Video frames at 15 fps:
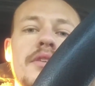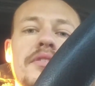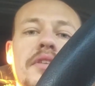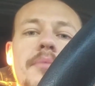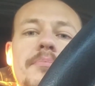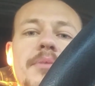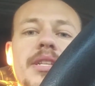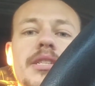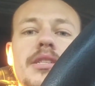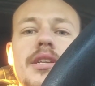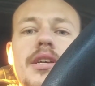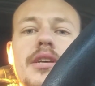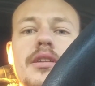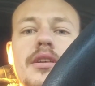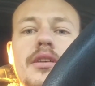That being
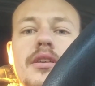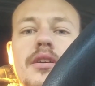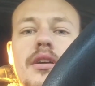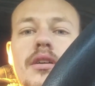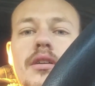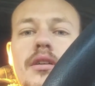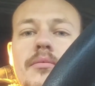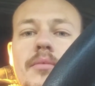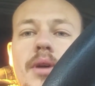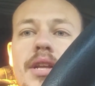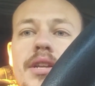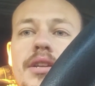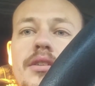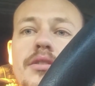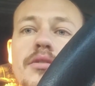said,
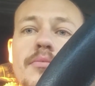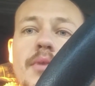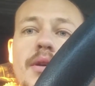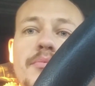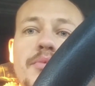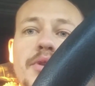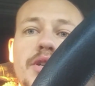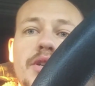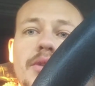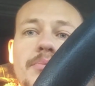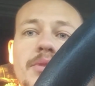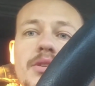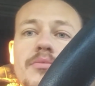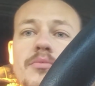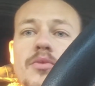I did do my
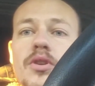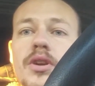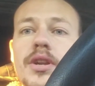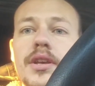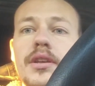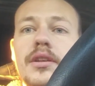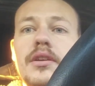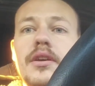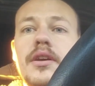pre-trip this morning,